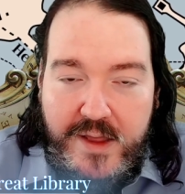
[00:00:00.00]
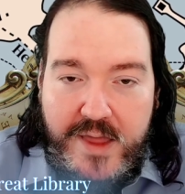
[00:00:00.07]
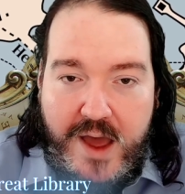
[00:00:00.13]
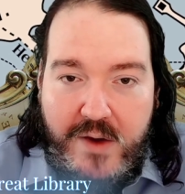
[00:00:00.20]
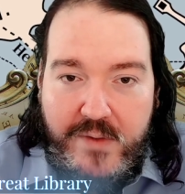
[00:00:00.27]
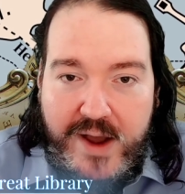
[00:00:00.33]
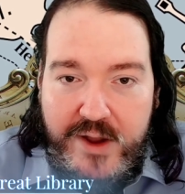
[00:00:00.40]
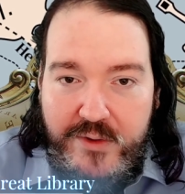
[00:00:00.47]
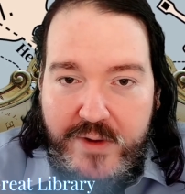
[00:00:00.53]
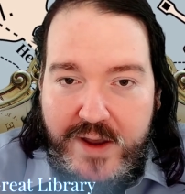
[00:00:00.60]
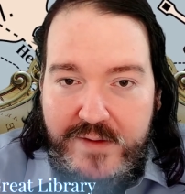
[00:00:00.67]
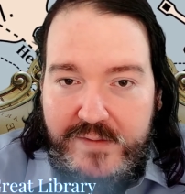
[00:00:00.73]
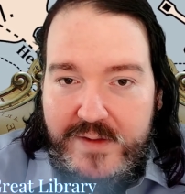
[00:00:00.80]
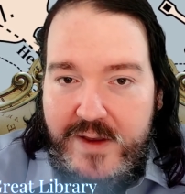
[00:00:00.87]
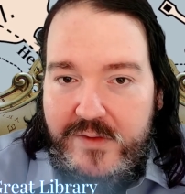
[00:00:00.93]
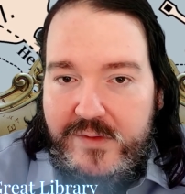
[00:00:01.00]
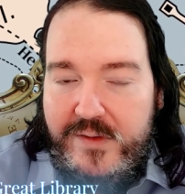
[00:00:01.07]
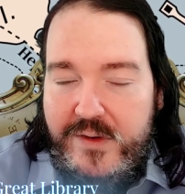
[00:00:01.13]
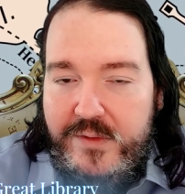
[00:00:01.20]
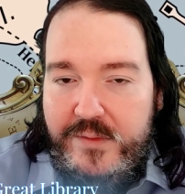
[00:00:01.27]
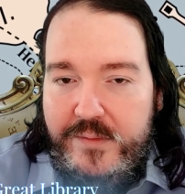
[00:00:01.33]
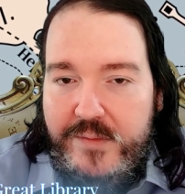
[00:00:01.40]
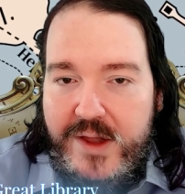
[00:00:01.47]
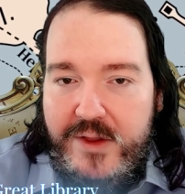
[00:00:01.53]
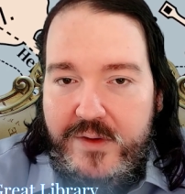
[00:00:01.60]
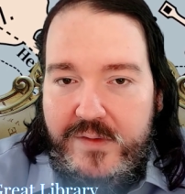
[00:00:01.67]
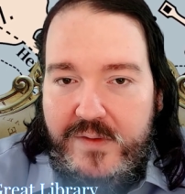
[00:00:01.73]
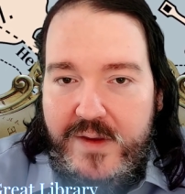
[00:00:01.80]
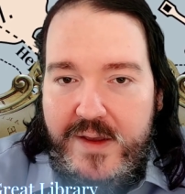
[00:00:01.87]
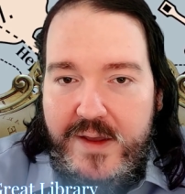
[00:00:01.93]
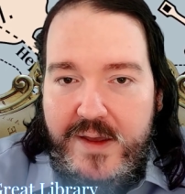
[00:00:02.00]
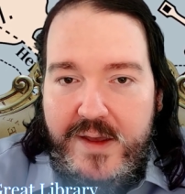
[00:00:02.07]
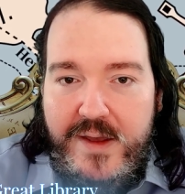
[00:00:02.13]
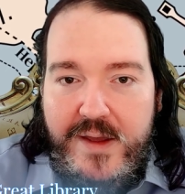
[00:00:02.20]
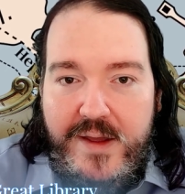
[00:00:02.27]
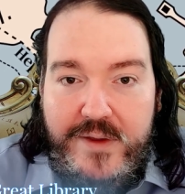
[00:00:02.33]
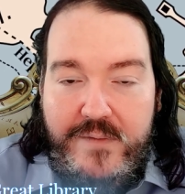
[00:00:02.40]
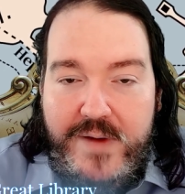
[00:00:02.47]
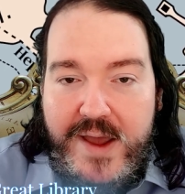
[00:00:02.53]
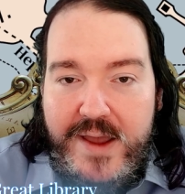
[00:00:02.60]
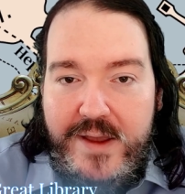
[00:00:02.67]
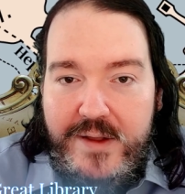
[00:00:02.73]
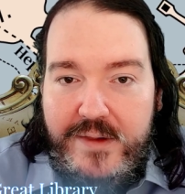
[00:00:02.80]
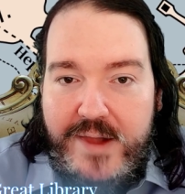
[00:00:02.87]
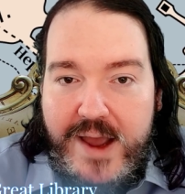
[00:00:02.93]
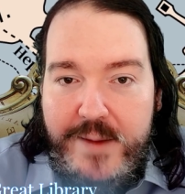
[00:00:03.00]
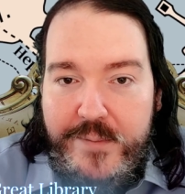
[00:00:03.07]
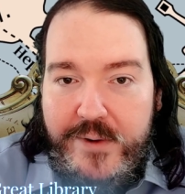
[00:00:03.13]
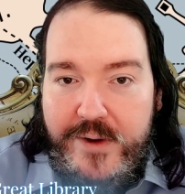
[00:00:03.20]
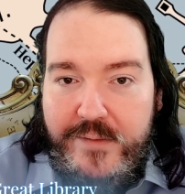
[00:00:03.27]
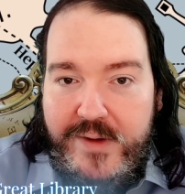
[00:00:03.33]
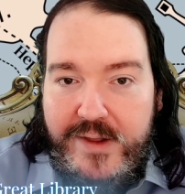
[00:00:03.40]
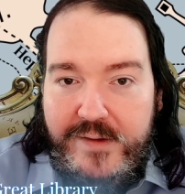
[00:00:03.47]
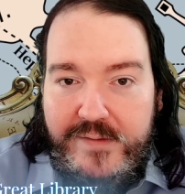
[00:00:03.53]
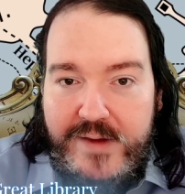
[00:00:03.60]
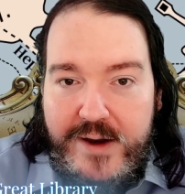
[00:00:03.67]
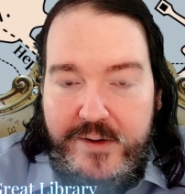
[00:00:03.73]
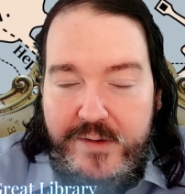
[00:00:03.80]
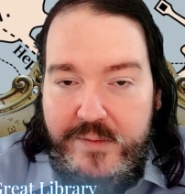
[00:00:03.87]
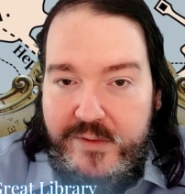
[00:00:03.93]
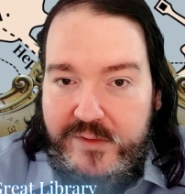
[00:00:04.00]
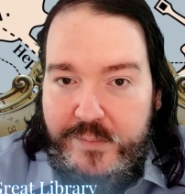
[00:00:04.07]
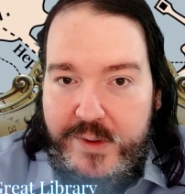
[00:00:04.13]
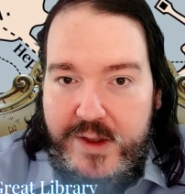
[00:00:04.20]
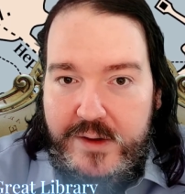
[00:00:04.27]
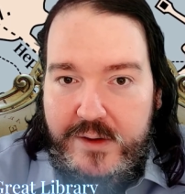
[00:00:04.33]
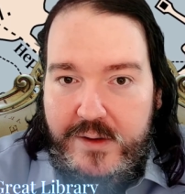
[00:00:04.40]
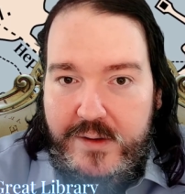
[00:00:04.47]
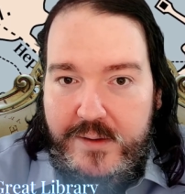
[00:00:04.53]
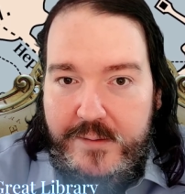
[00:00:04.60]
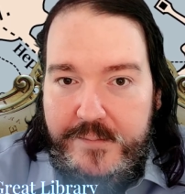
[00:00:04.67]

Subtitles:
Now, why do I say so? Well, you see, the way Library of Alexandria was built,